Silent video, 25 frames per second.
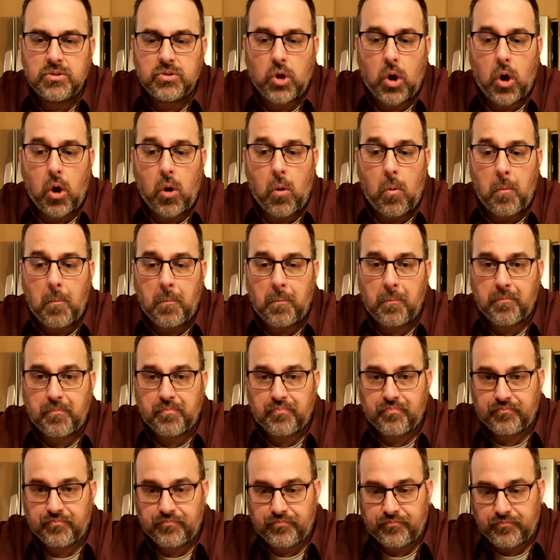So
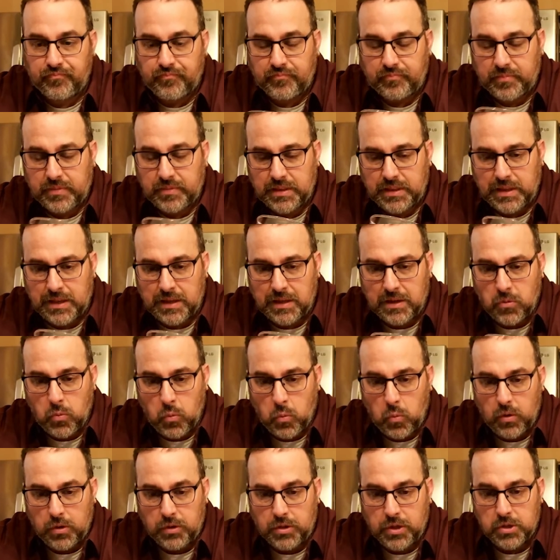
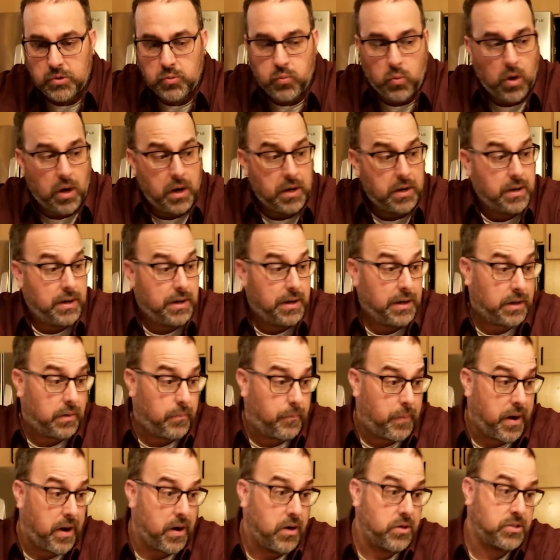with this one, in
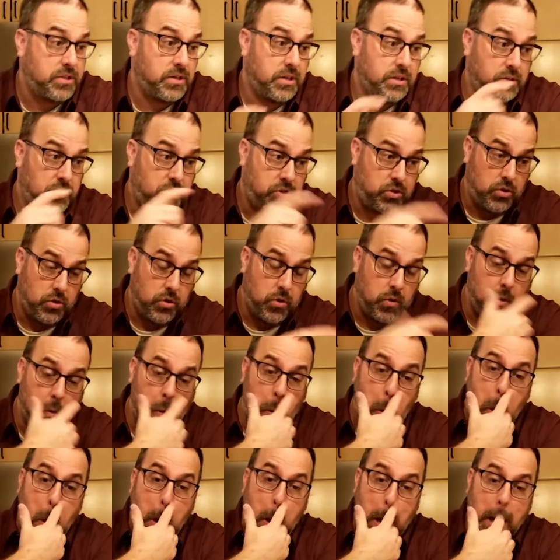comparison
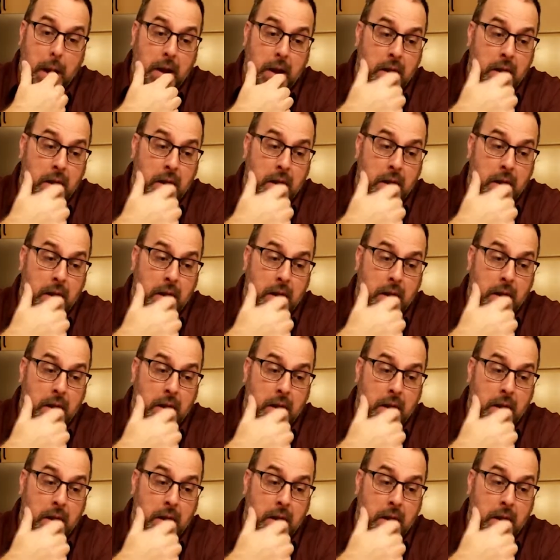to